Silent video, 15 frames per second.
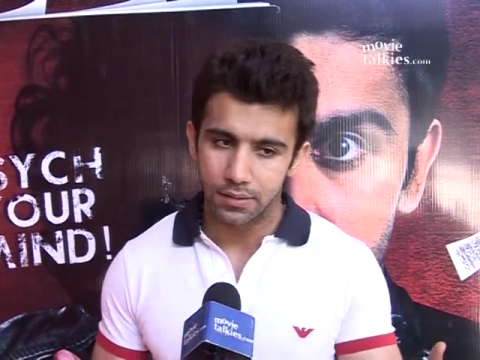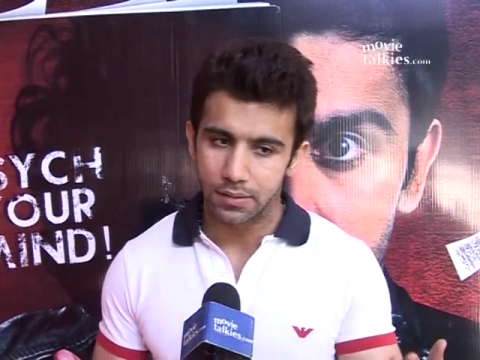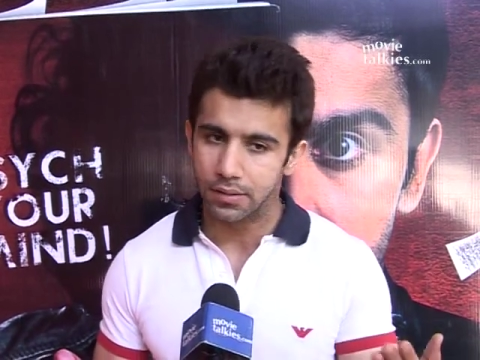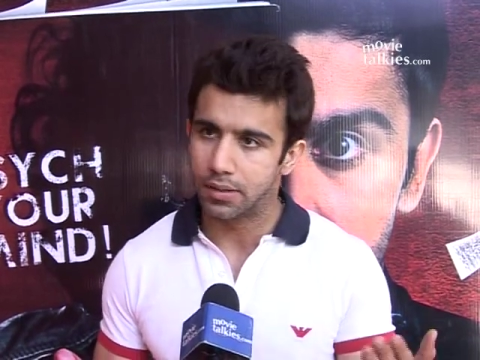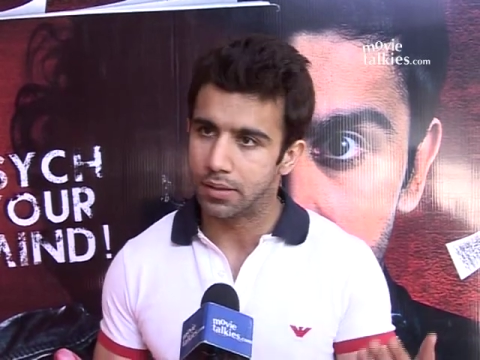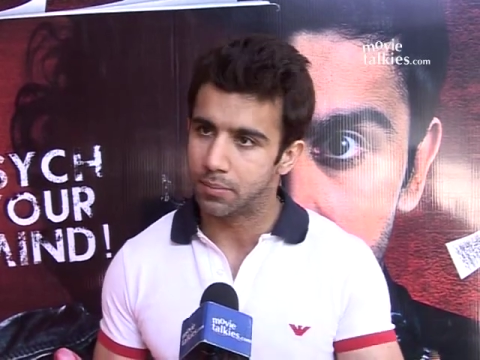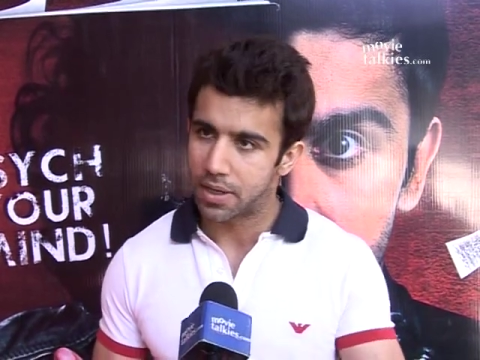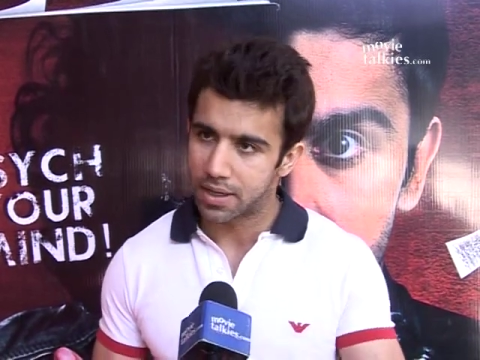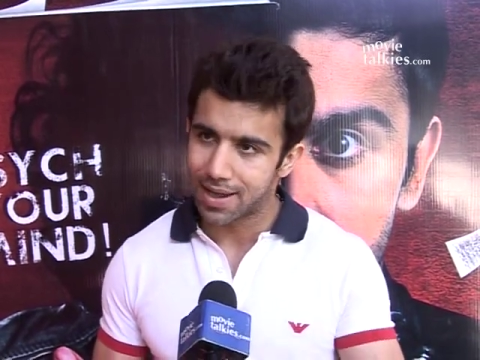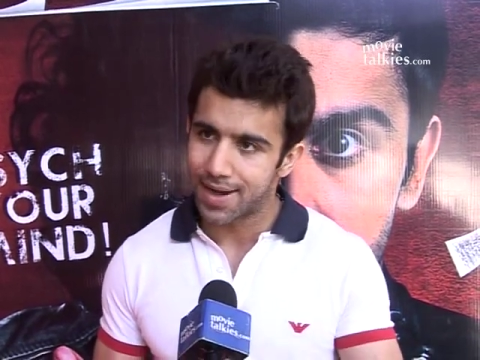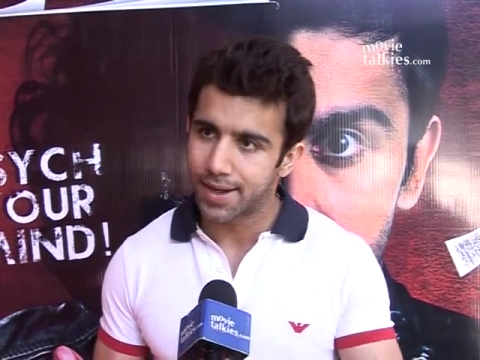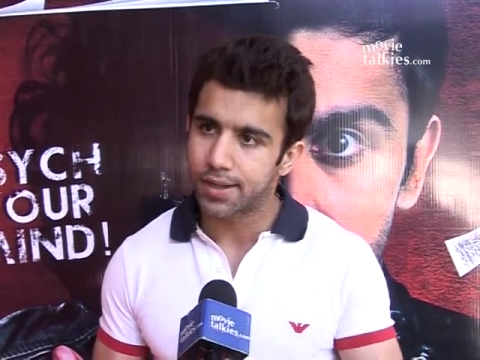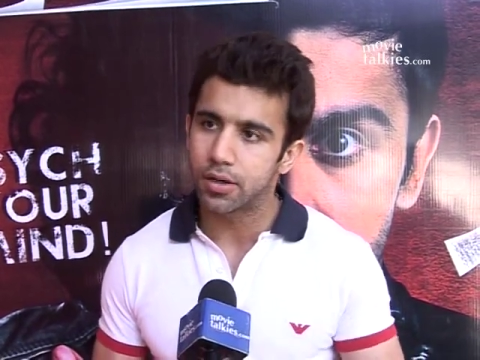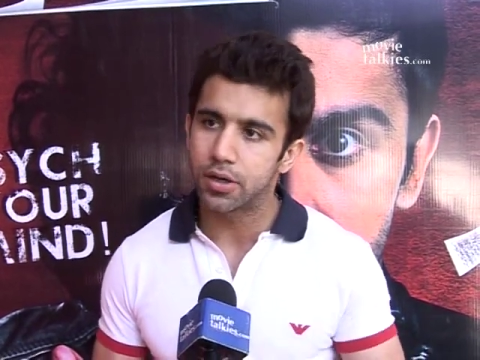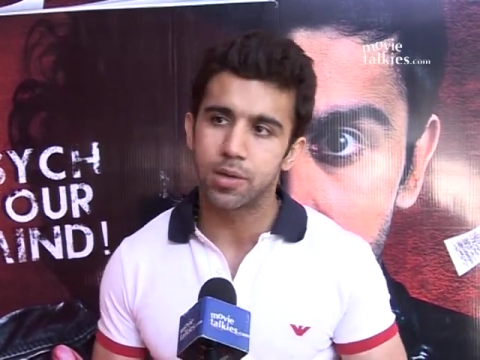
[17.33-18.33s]
Uh, my
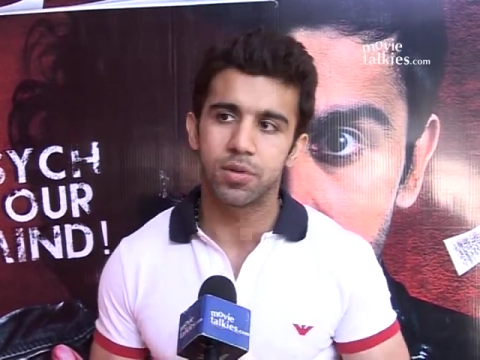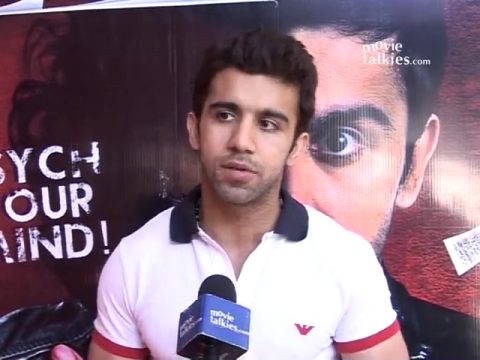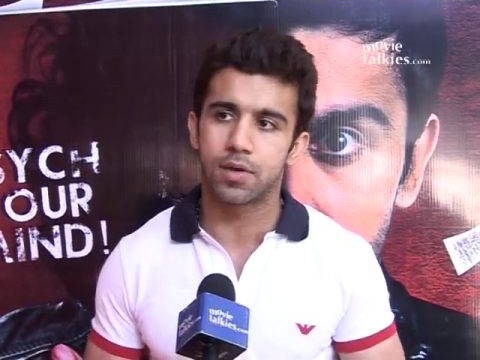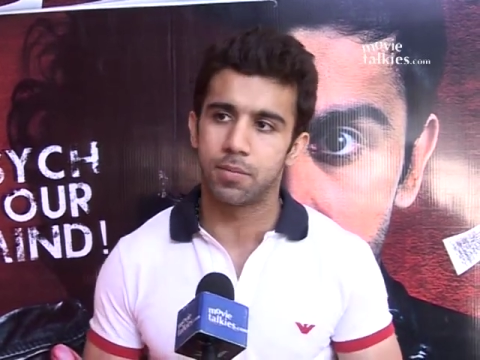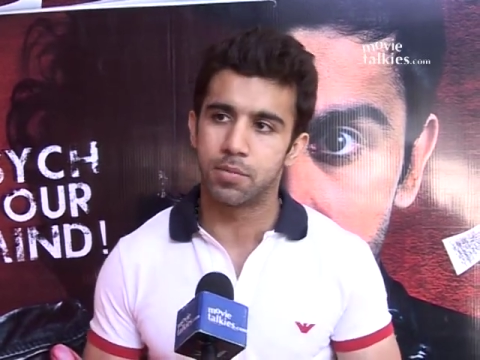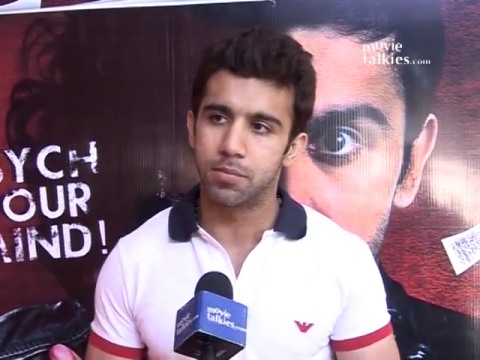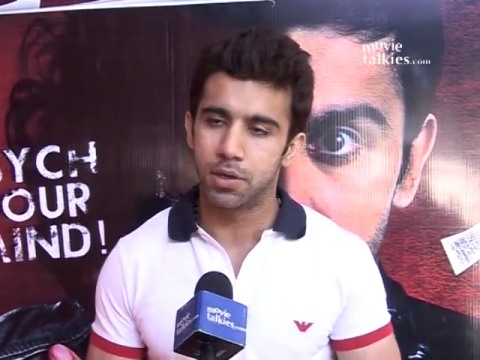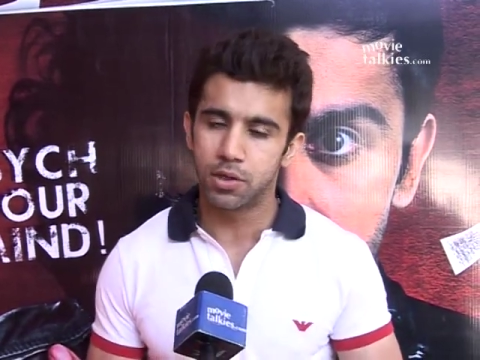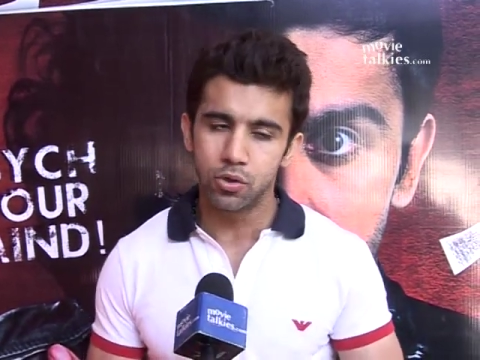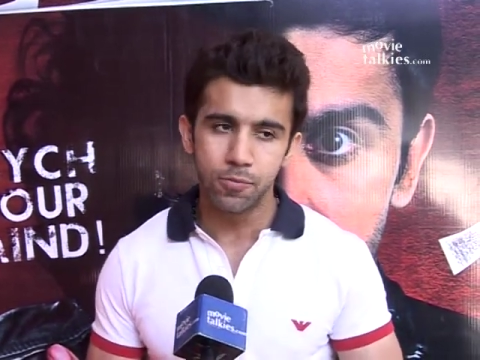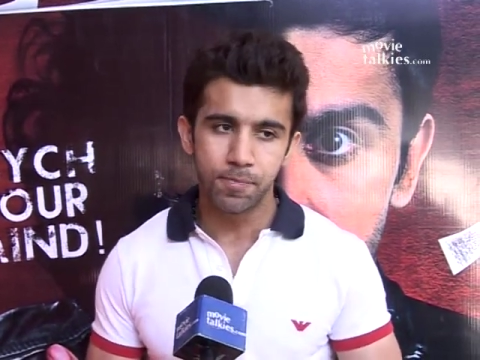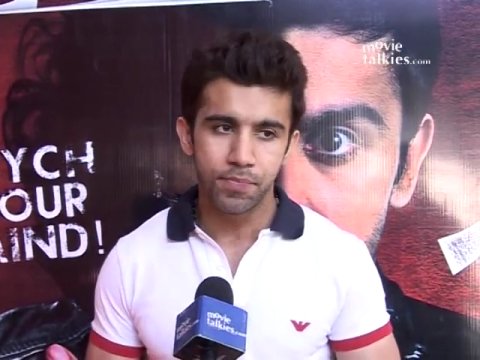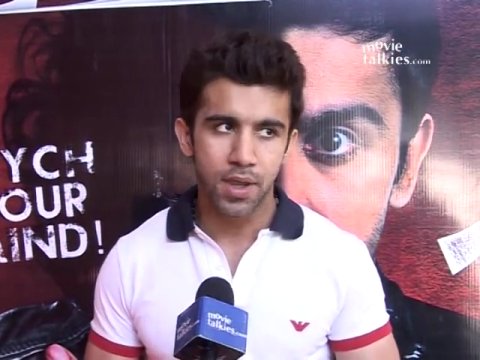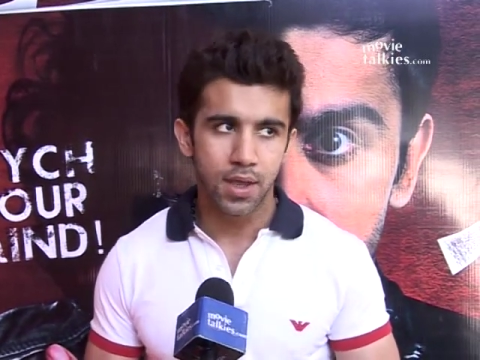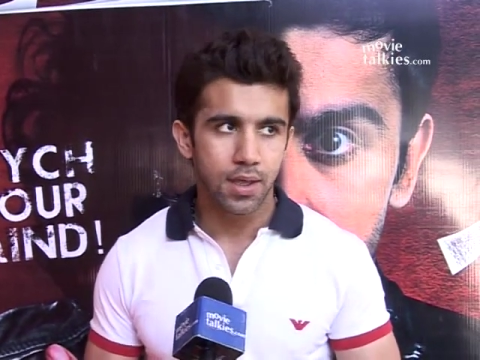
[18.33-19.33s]
character name is Abhimanyu,